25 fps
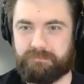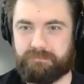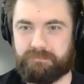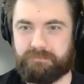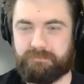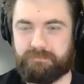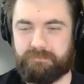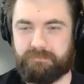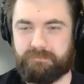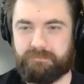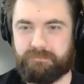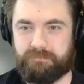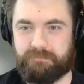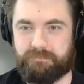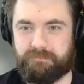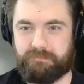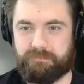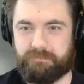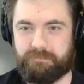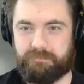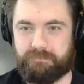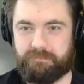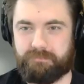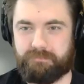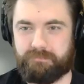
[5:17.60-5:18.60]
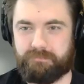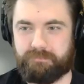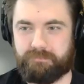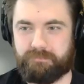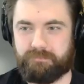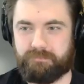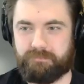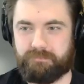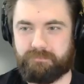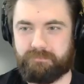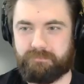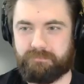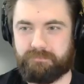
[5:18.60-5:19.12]

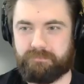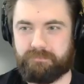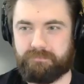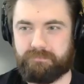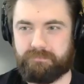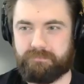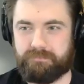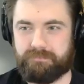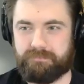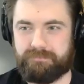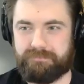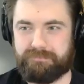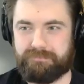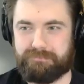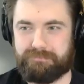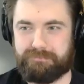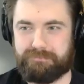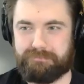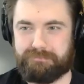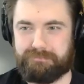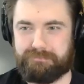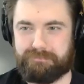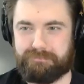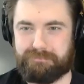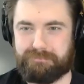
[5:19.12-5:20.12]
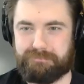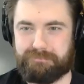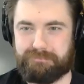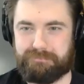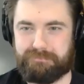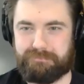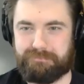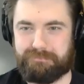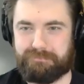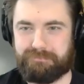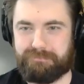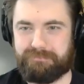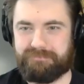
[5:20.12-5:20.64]

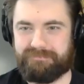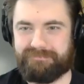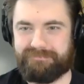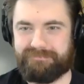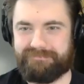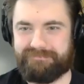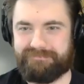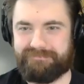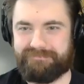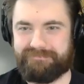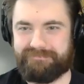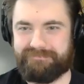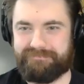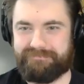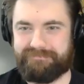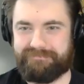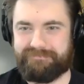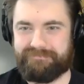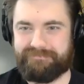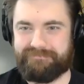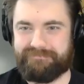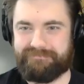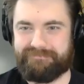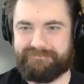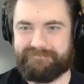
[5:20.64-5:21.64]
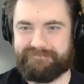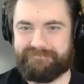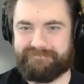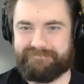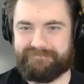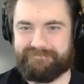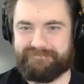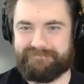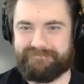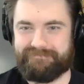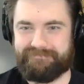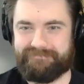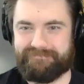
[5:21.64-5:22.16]

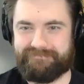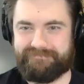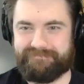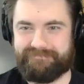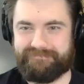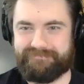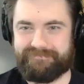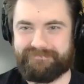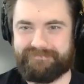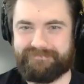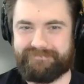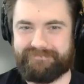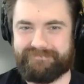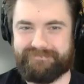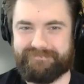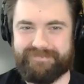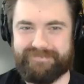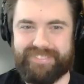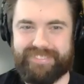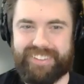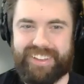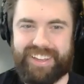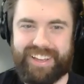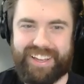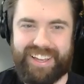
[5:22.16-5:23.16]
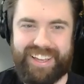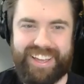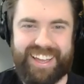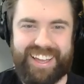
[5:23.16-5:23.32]
No words are spoken by the person on screen.